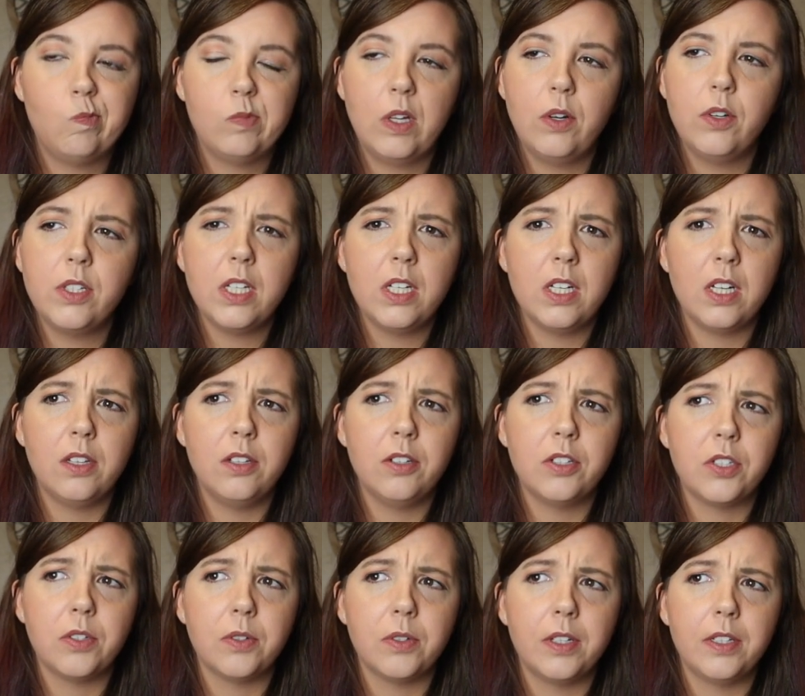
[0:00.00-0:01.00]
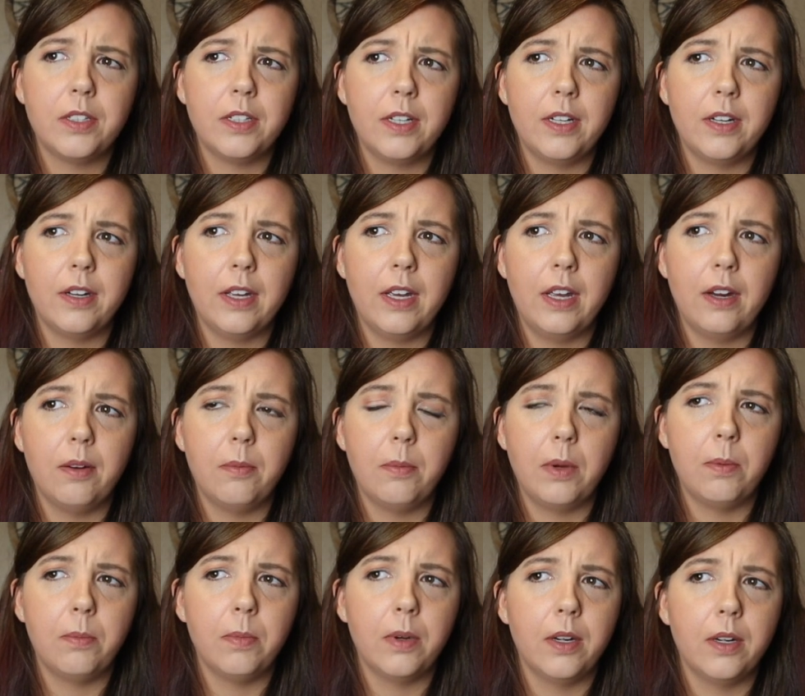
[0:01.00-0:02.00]
There's another store in there. I can't
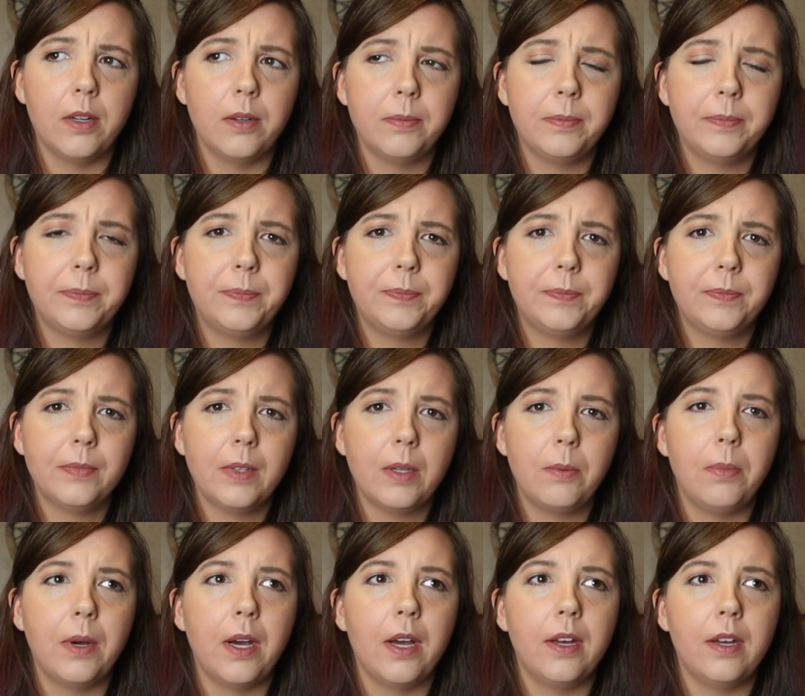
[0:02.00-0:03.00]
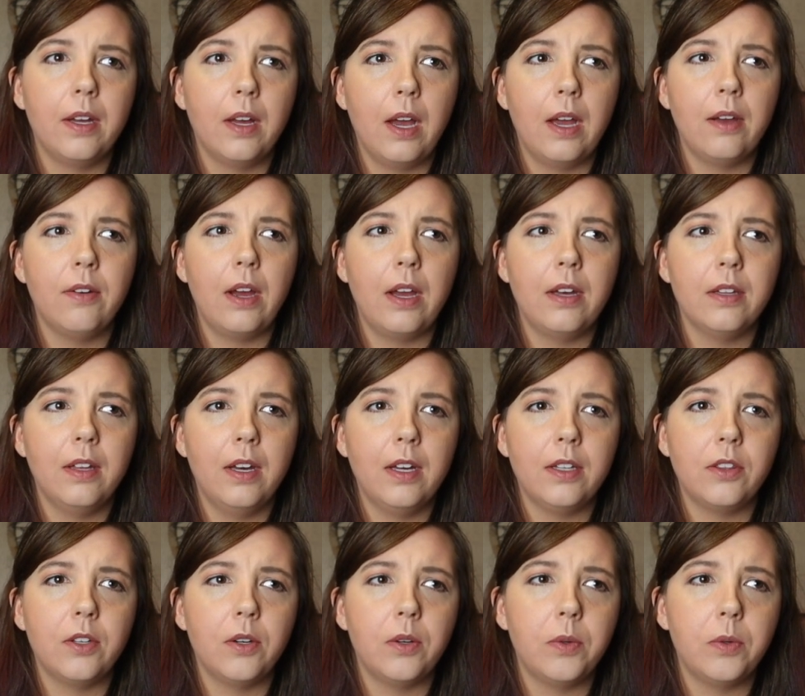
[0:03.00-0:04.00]
remember. But I
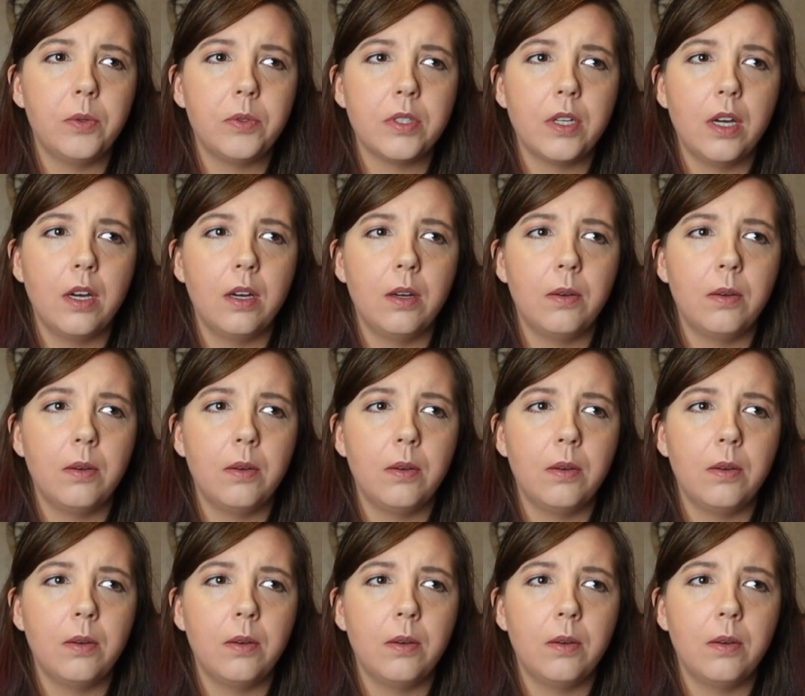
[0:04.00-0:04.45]
like those.